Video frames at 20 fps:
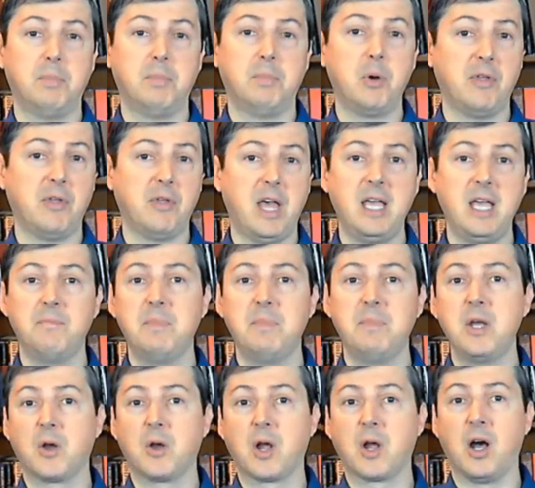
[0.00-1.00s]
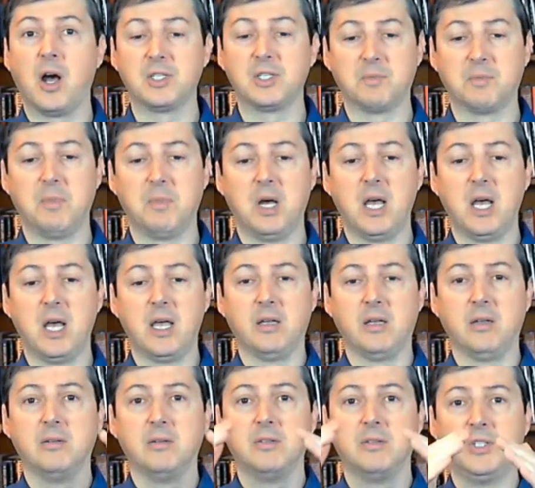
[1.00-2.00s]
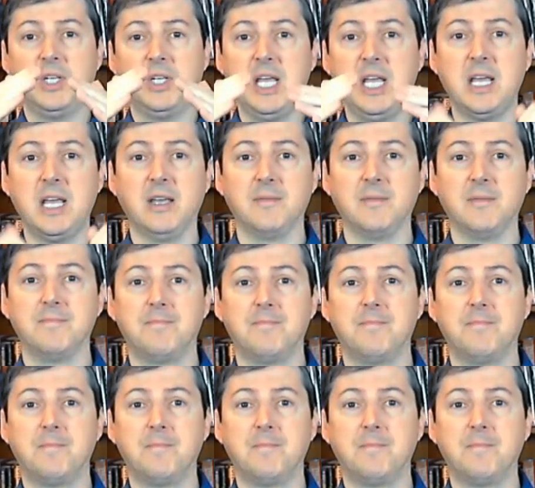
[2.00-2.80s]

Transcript: both A and B are caused by C.